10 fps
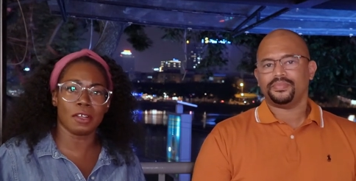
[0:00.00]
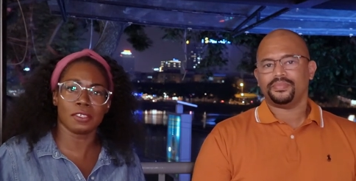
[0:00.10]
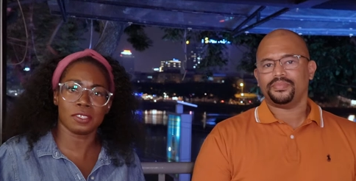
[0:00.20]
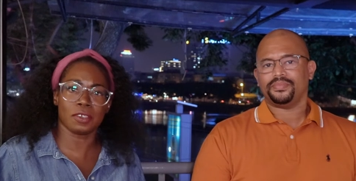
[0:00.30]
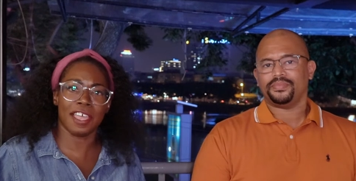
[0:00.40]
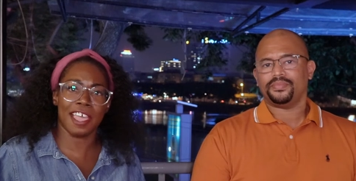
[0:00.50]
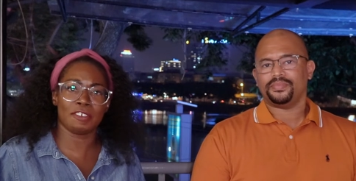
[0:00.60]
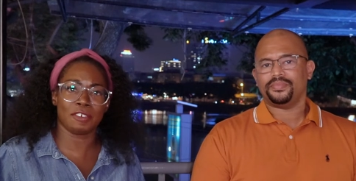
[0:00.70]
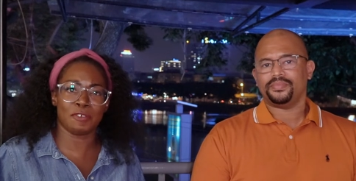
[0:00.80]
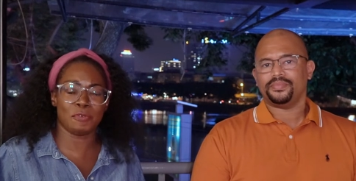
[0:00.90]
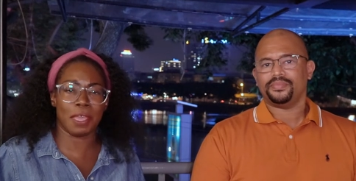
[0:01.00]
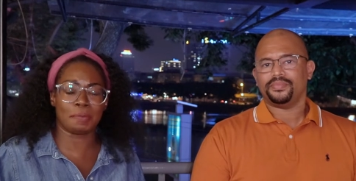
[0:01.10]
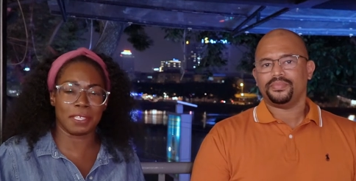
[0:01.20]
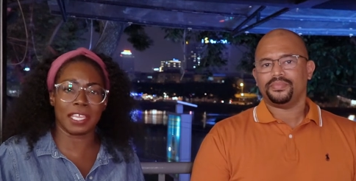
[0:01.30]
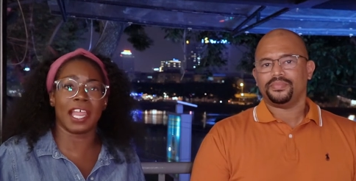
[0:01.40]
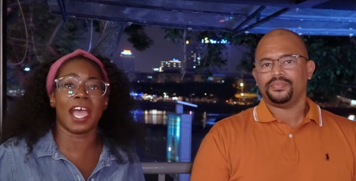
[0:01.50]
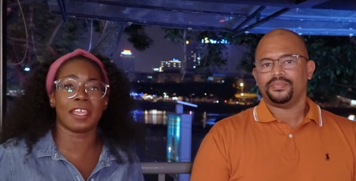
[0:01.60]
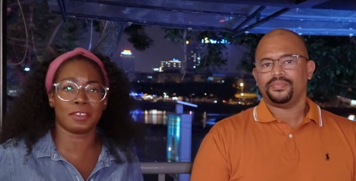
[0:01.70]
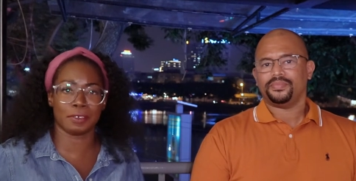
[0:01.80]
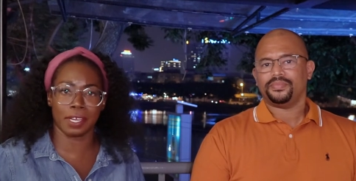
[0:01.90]
Speaker 1: also have a family that I
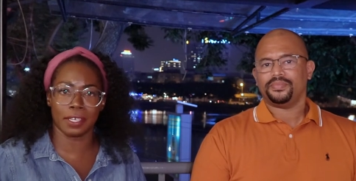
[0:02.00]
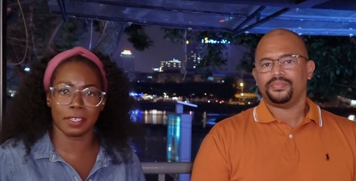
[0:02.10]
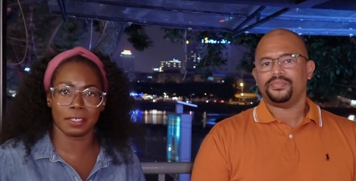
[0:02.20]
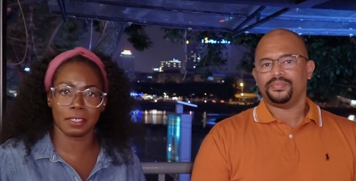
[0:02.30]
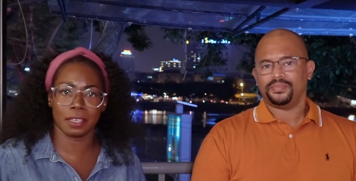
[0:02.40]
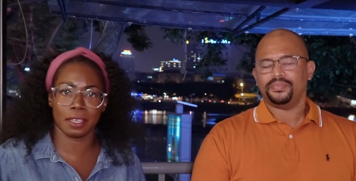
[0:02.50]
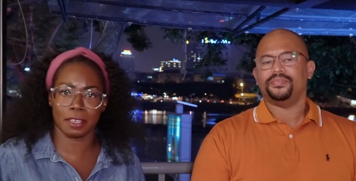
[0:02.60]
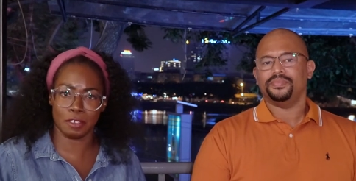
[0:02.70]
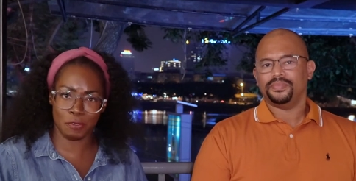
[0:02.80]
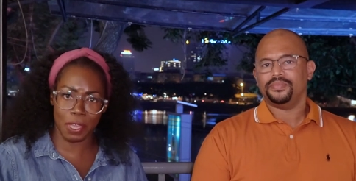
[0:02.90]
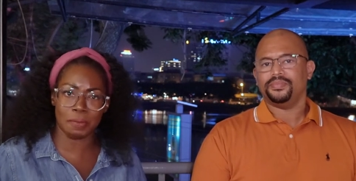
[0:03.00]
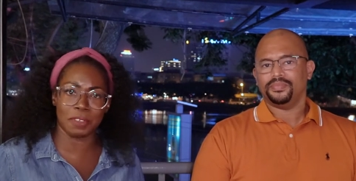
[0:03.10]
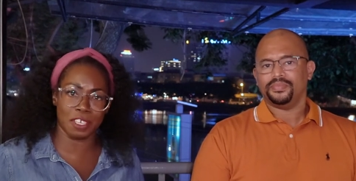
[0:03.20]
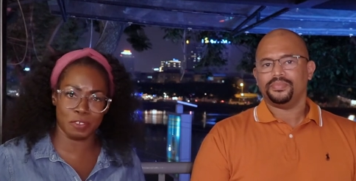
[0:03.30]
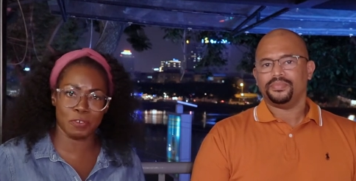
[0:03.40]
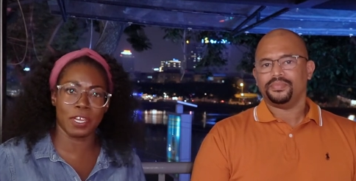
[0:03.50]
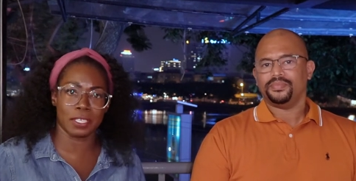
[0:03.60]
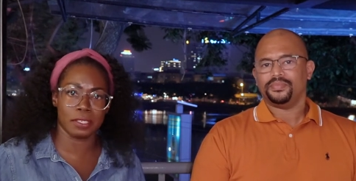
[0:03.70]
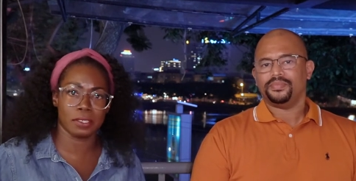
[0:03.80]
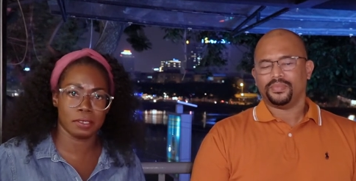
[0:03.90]
create, like a family of
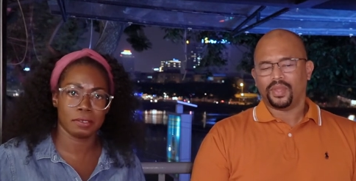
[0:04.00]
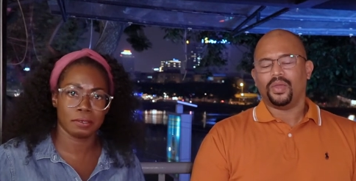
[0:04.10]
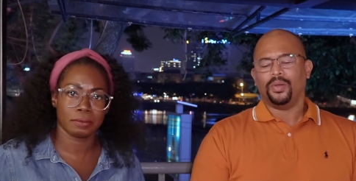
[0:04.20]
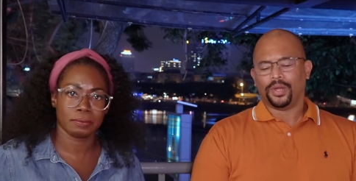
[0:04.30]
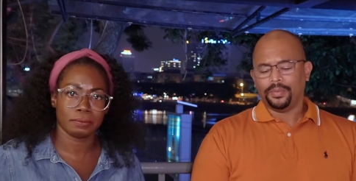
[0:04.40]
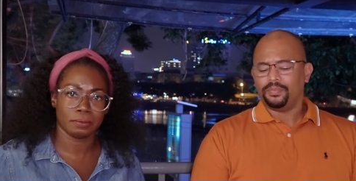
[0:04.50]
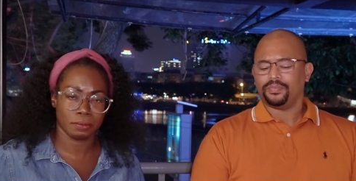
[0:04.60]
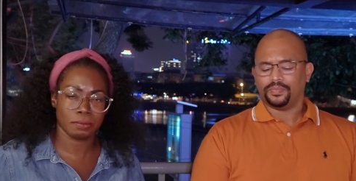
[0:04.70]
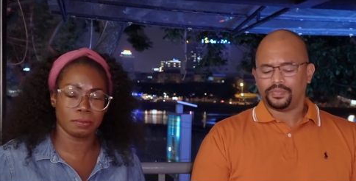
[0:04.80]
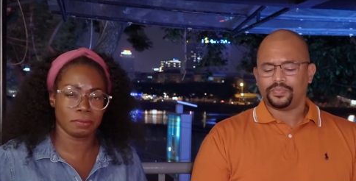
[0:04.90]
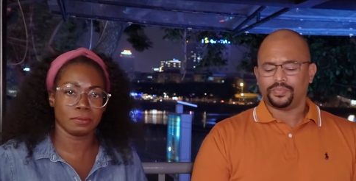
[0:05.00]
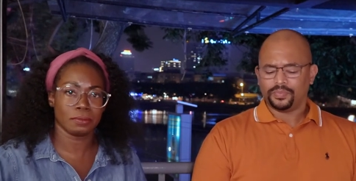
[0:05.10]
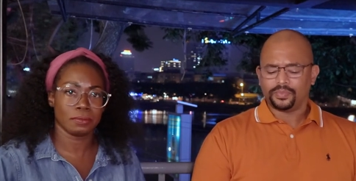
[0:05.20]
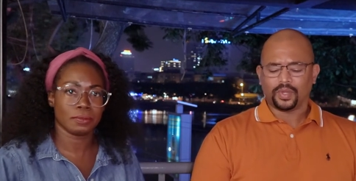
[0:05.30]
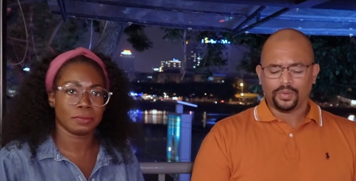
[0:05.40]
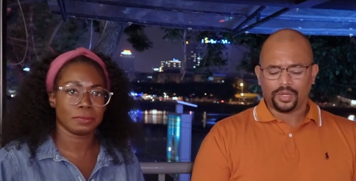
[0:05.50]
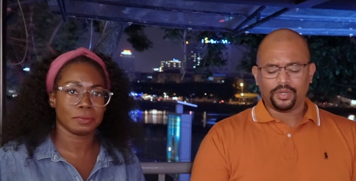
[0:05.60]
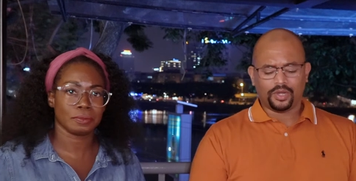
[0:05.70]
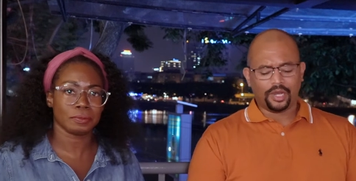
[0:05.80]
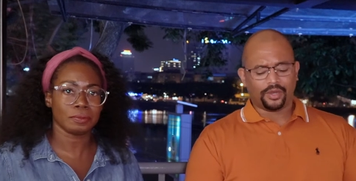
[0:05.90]
friends. Okay, okay,
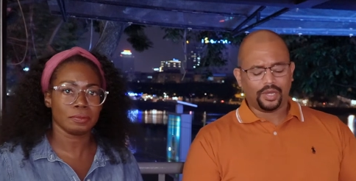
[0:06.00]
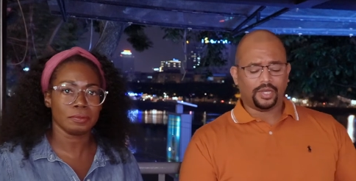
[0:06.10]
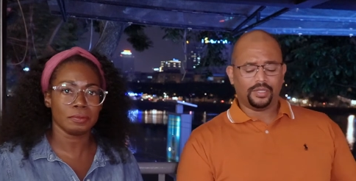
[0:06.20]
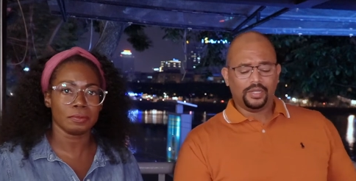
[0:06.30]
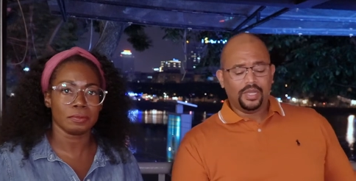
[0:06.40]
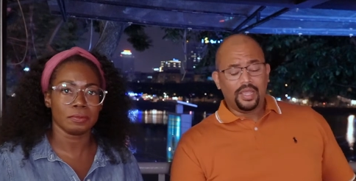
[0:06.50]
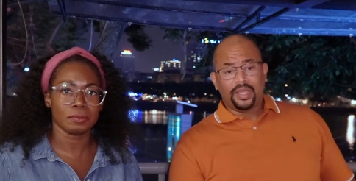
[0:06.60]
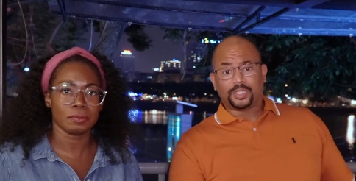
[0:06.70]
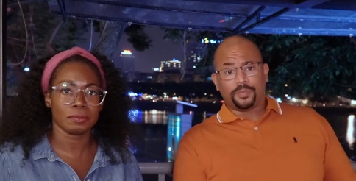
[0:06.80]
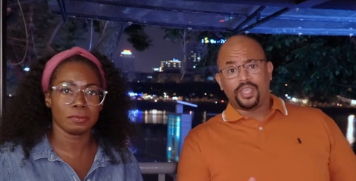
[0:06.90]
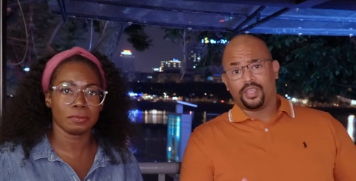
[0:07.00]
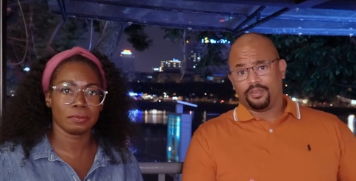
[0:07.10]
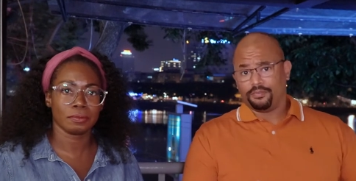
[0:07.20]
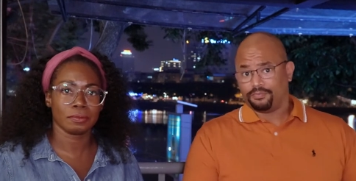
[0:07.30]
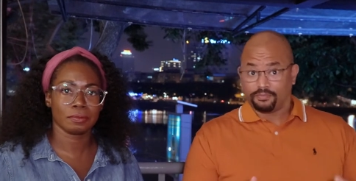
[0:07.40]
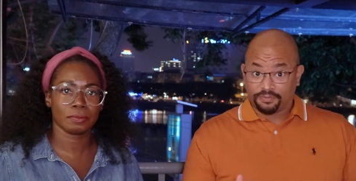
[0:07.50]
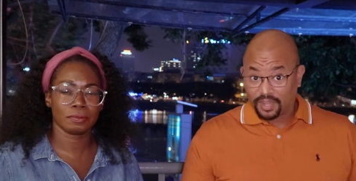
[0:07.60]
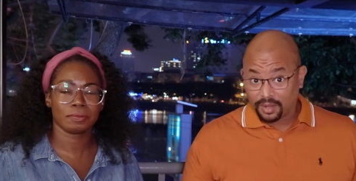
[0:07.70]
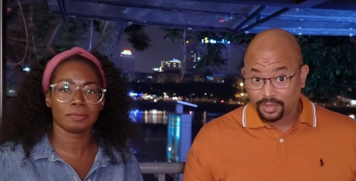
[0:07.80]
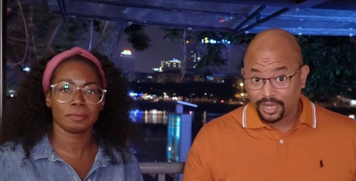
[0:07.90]
Speaker 2: great, great. And speaking of
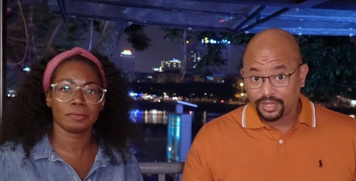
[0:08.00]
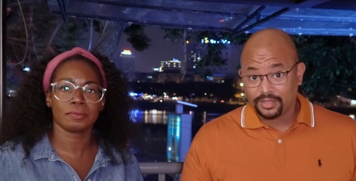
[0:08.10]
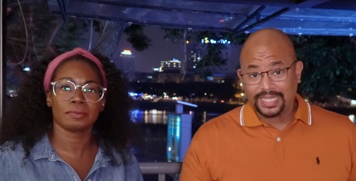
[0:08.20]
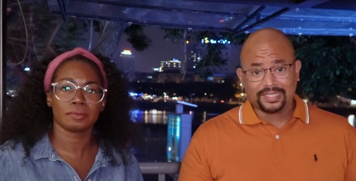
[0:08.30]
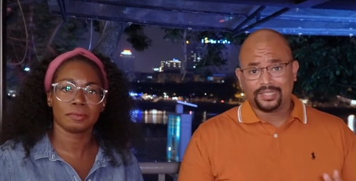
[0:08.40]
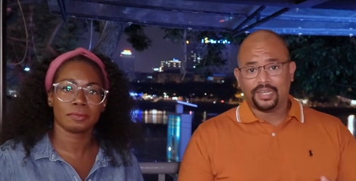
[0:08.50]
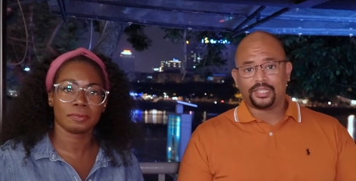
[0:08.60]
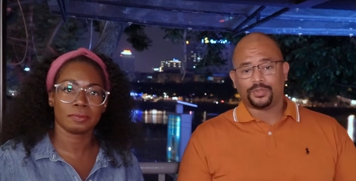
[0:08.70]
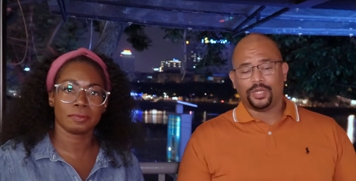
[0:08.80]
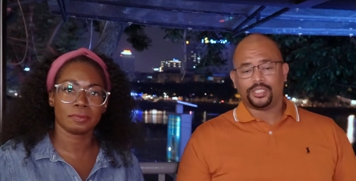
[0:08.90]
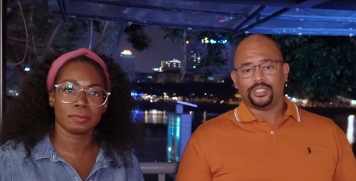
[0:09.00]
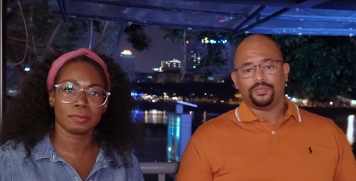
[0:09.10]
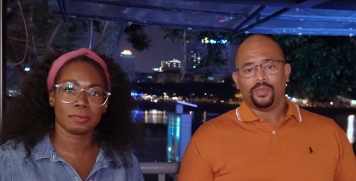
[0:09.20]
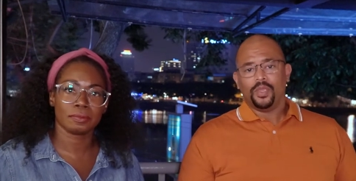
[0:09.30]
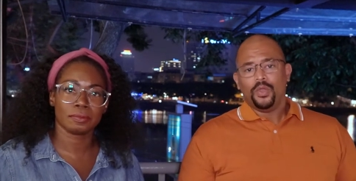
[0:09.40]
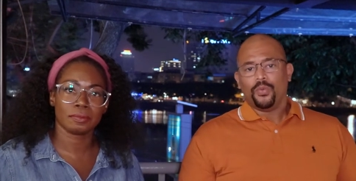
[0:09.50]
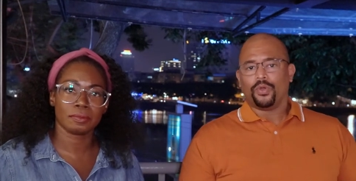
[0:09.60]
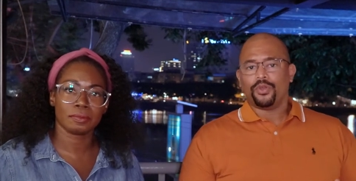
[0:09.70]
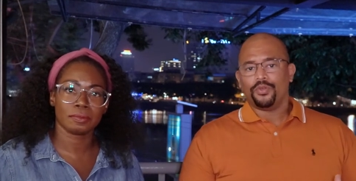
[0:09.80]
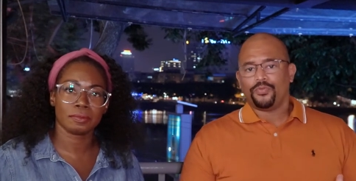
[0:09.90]
family, that's the next question. Were
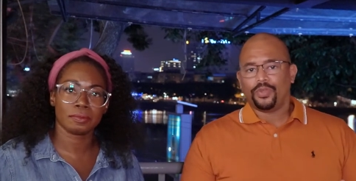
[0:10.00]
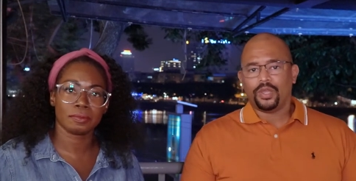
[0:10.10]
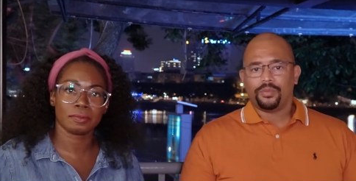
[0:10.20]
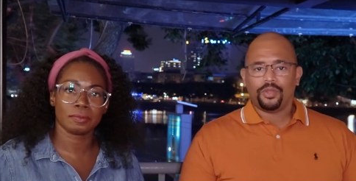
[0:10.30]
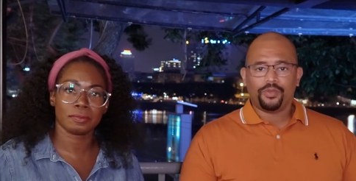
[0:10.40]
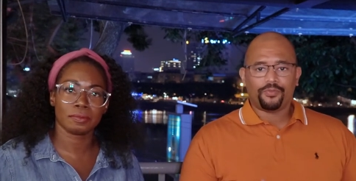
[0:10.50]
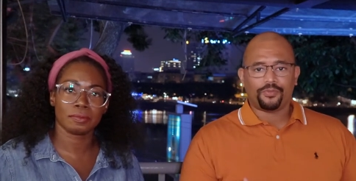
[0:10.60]
your family or